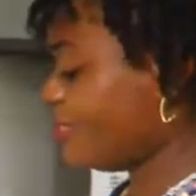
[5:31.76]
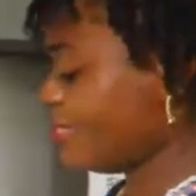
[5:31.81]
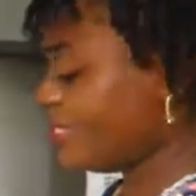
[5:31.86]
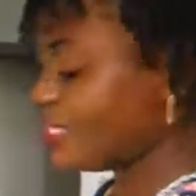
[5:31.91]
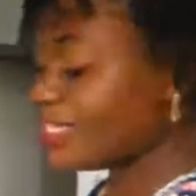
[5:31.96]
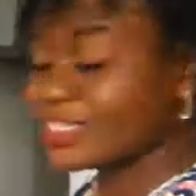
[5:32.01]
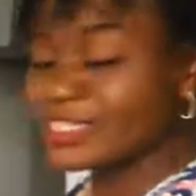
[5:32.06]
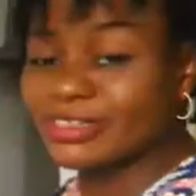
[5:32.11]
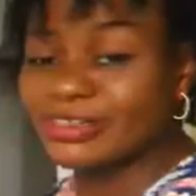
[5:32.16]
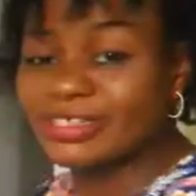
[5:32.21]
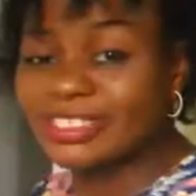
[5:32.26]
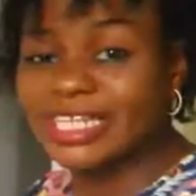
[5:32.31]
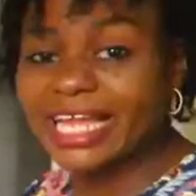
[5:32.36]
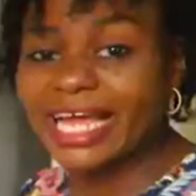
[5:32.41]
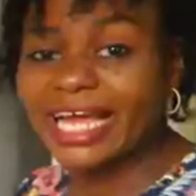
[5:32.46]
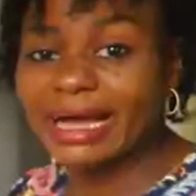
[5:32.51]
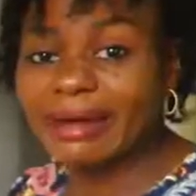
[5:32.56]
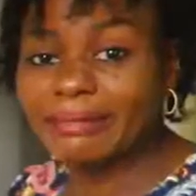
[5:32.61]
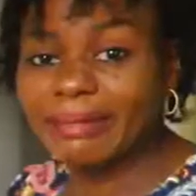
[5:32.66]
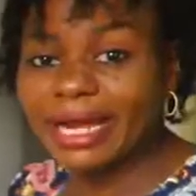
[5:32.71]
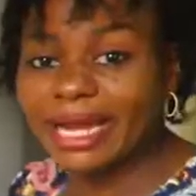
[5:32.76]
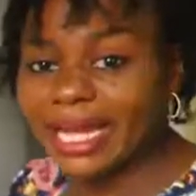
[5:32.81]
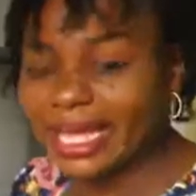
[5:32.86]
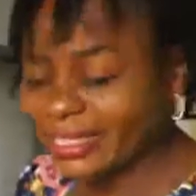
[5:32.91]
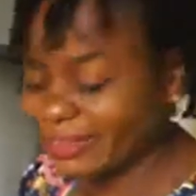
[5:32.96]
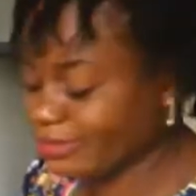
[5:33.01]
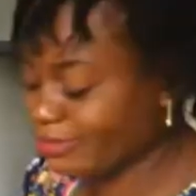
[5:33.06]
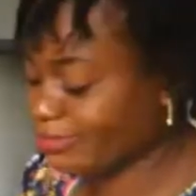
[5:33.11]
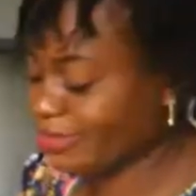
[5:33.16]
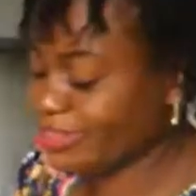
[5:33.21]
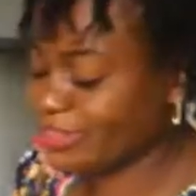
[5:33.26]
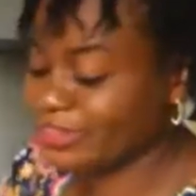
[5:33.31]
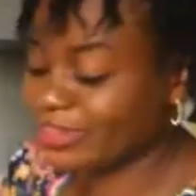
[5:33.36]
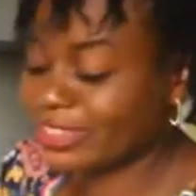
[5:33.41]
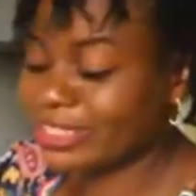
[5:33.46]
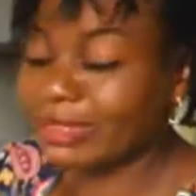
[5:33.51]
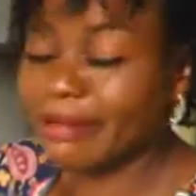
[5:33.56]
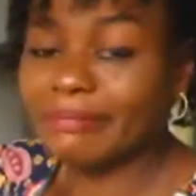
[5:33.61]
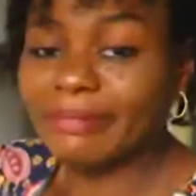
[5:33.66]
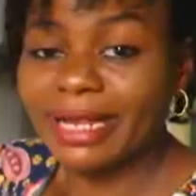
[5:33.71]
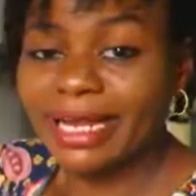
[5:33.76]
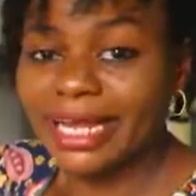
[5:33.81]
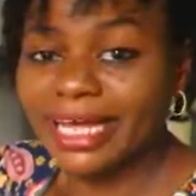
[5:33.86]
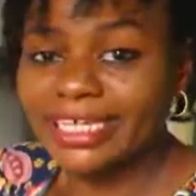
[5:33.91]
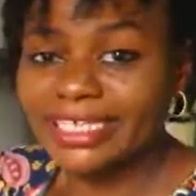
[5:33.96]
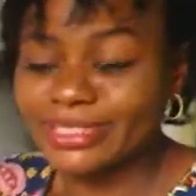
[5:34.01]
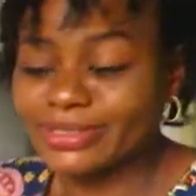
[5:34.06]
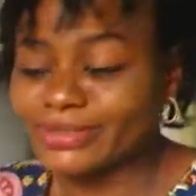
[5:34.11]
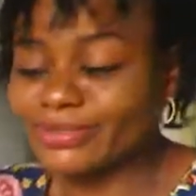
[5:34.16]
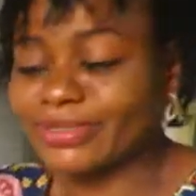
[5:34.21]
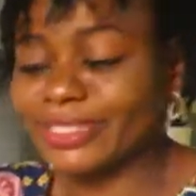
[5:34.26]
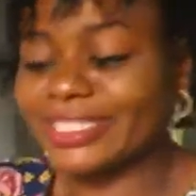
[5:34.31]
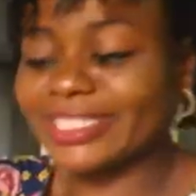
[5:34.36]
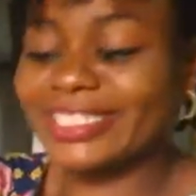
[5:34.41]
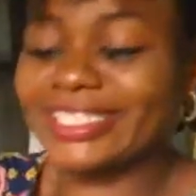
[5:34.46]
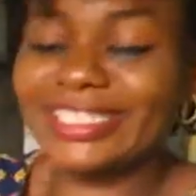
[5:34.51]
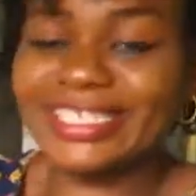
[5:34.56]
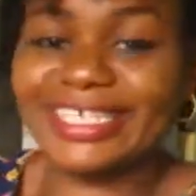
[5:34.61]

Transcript: This looks like amala, but it's not amala, it's meat.